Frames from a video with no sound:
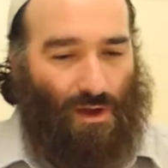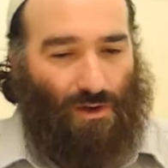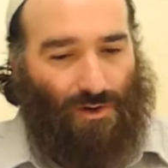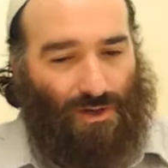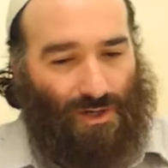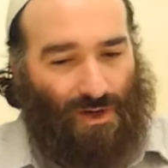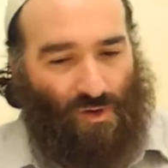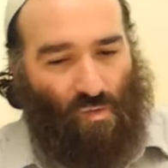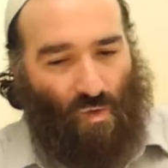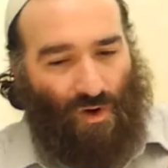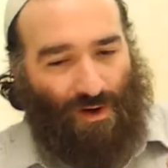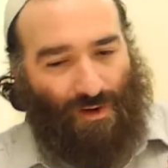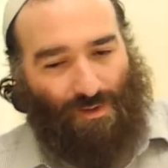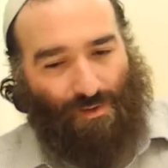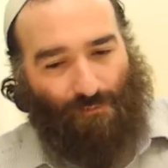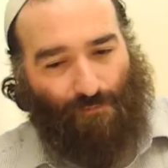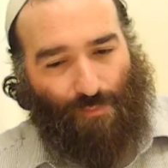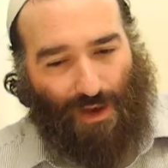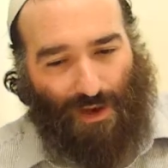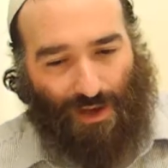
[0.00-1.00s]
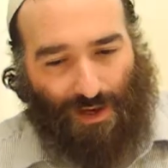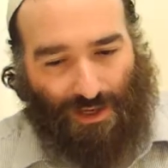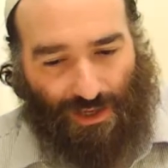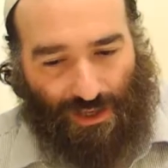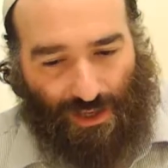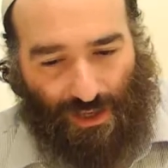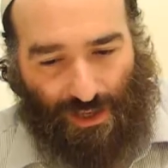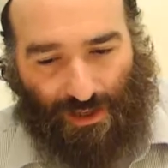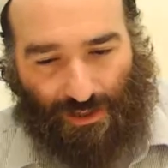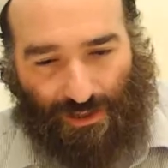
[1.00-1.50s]
You see, one of the
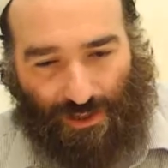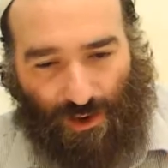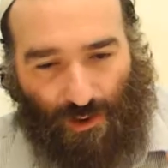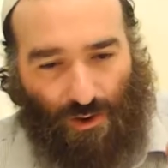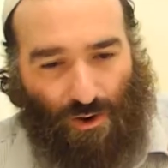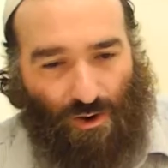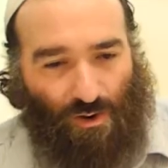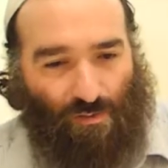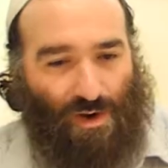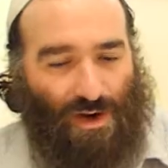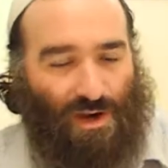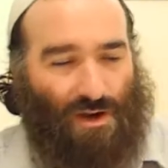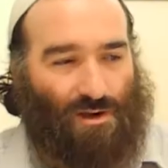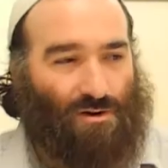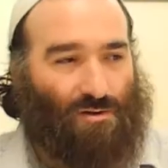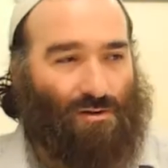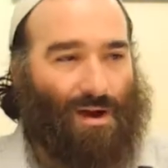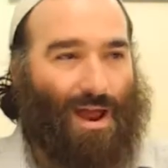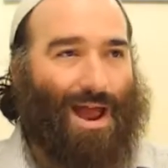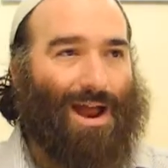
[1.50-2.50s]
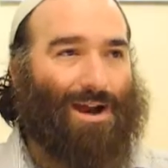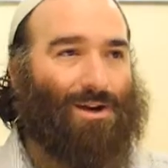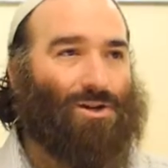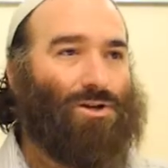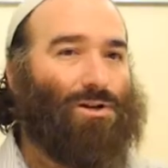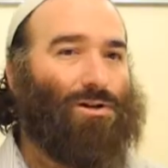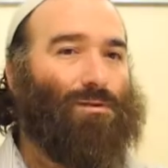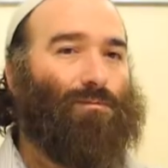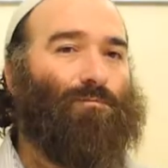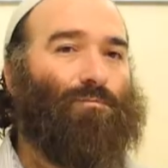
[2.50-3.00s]
biggest things in human
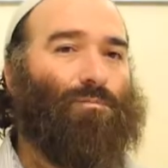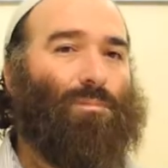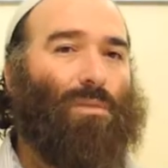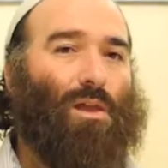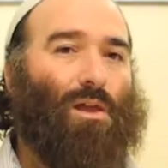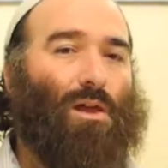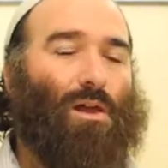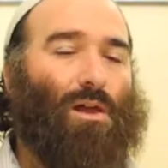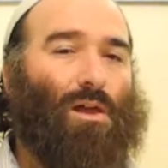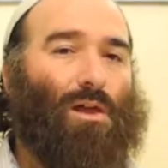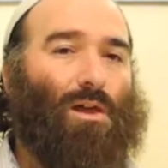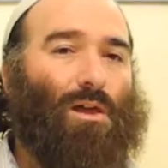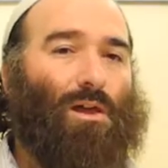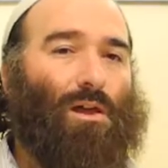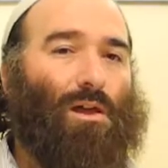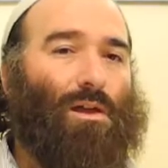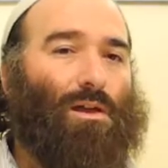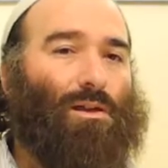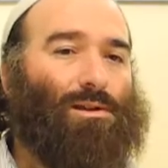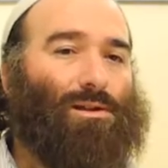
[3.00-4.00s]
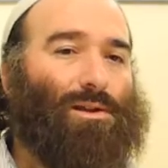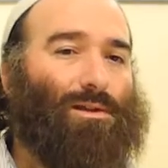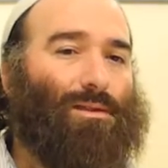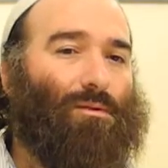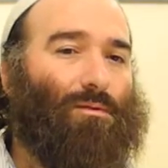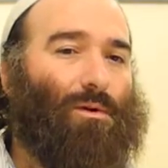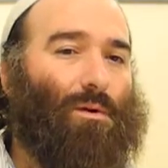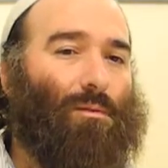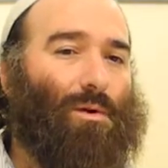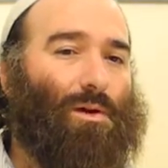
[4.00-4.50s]
interaction is
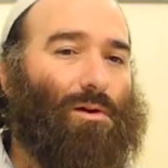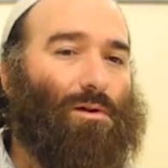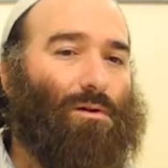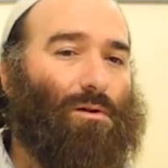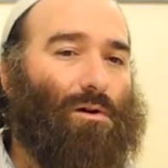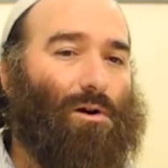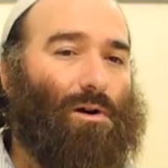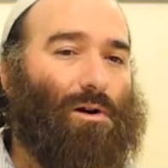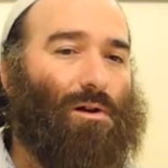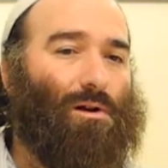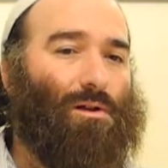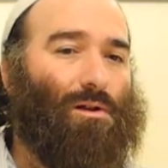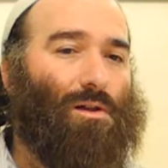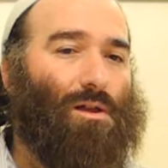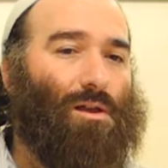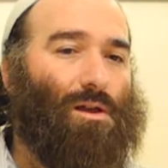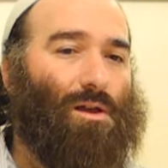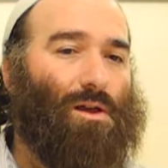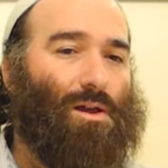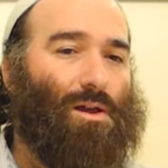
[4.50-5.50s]
something what we call